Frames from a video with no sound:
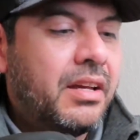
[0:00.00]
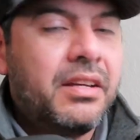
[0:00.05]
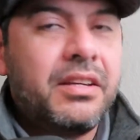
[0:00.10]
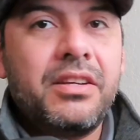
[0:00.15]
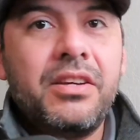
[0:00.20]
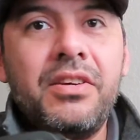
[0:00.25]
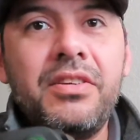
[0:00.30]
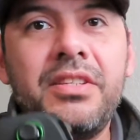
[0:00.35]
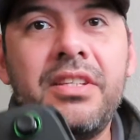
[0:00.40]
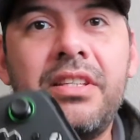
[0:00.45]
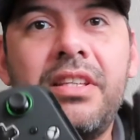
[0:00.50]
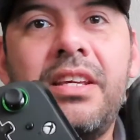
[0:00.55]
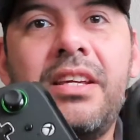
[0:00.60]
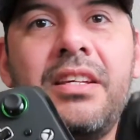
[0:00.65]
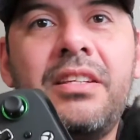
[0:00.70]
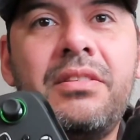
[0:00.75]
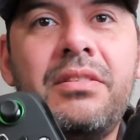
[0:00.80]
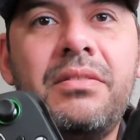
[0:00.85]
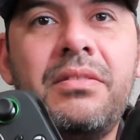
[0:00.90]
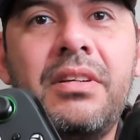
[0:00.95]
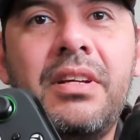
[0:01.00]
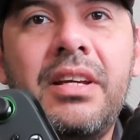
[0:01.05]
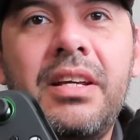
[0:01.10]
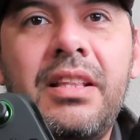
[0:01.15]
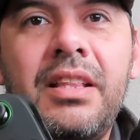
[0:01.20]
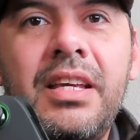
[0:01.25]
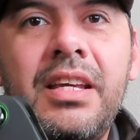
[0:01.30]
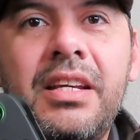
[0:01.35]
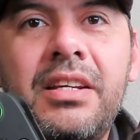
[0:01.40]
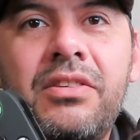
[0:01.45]
using this
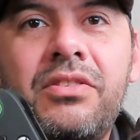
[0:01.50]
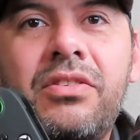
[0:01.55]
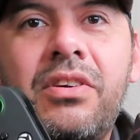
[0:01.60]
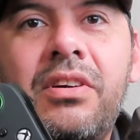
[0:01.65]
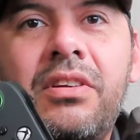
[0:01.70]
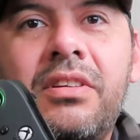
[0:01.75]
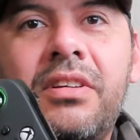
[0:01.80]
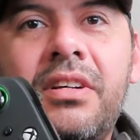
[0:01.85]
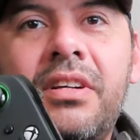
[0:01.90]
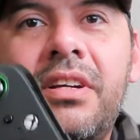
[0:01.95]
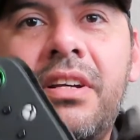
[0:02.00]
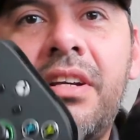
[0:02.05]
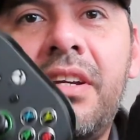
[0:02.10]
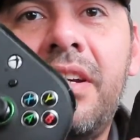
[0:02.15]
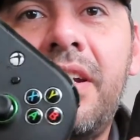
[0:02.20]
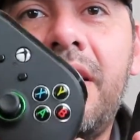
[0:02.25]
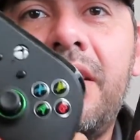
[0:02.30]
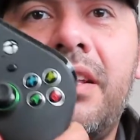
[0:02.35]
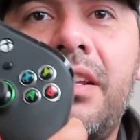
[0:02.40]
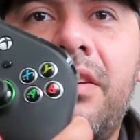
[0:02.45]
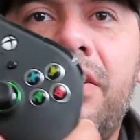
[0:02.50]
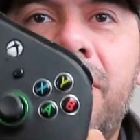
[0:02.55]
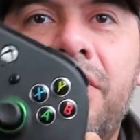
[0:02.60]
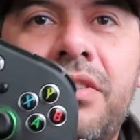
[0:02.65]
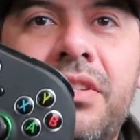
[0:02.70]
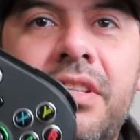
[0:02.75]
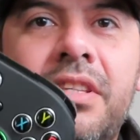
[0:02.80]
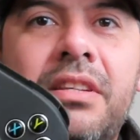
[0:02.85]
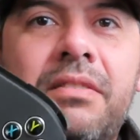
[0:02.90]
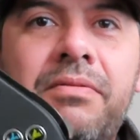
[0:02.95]
Elite controller and then
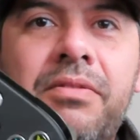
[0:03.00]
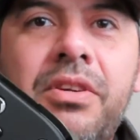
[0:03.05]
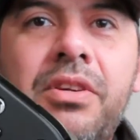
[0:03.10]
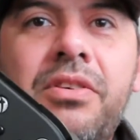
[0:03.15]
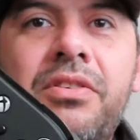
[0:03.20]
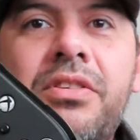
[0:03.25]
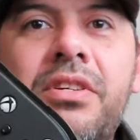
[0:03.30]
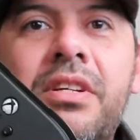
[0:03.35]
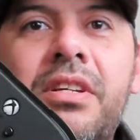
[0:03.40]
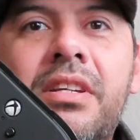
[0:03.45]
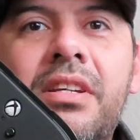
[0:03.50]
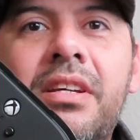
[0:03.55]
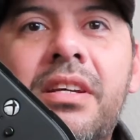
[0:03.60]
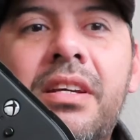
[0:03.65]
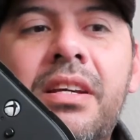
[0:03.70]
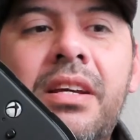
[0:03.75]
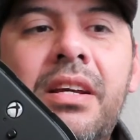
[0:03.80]
using the Fusion,